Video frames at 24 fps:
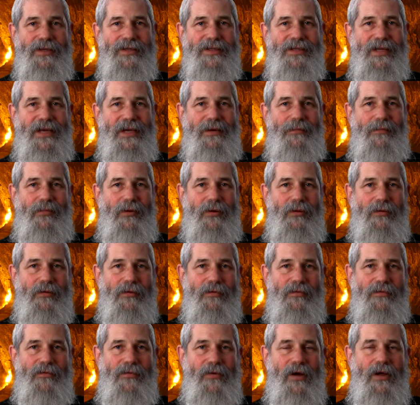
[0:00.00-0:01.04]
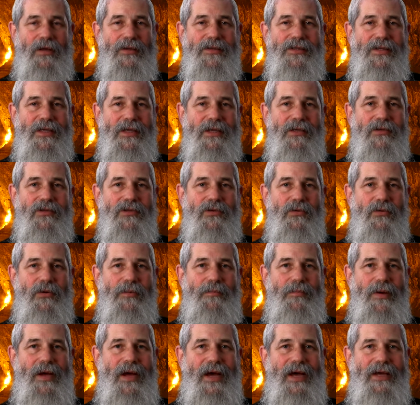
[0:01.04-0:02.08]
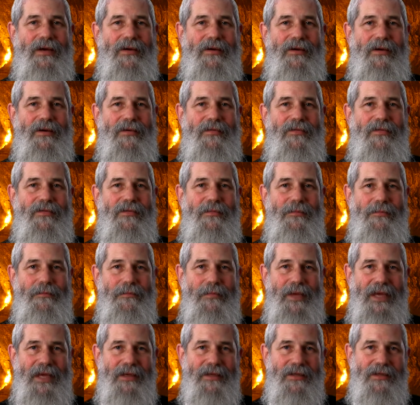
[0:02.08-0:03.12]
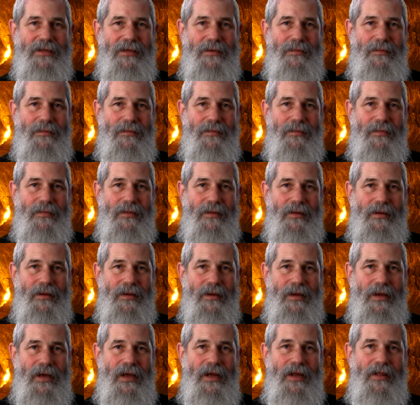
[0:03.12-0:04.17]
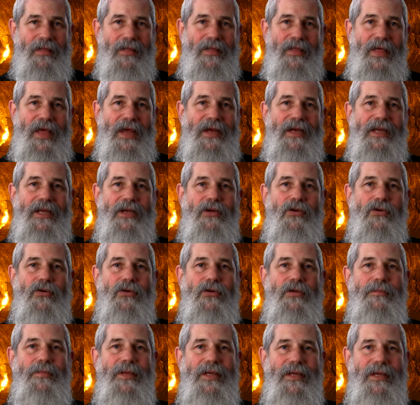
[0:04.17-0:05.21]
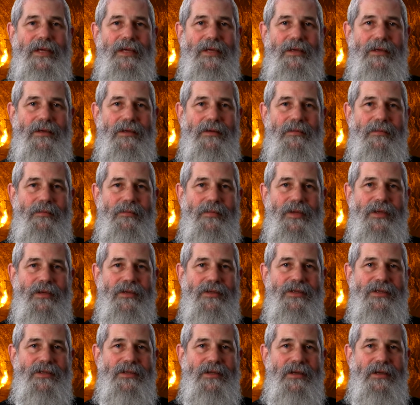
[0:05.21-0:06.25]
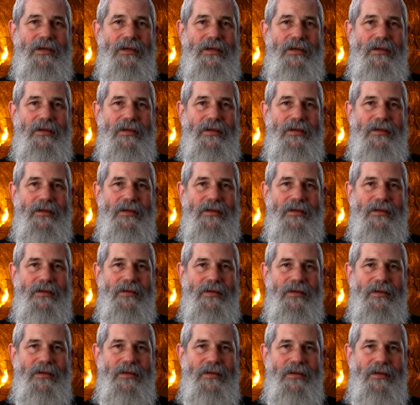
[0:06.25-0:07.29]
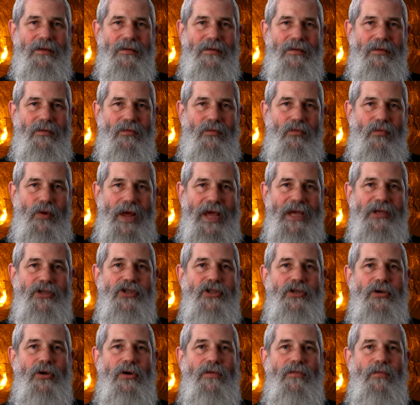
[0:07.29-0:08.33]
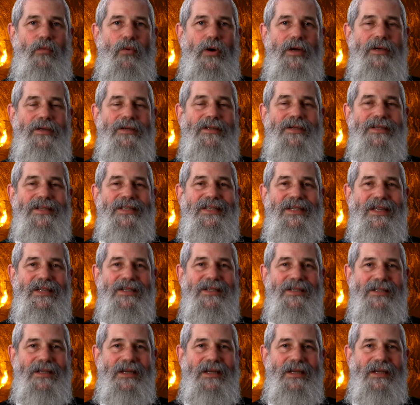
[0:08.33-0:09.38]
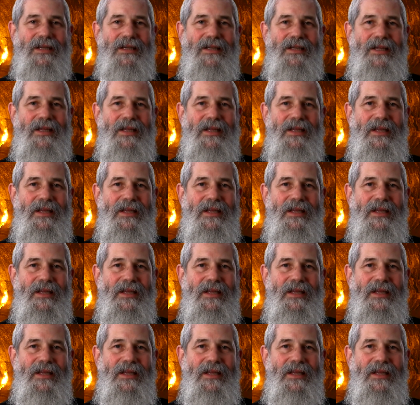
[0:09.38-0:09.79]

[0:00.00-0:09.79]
example, falls into a pot of meat, then it could be eaten, because the ratio of 1 to 60,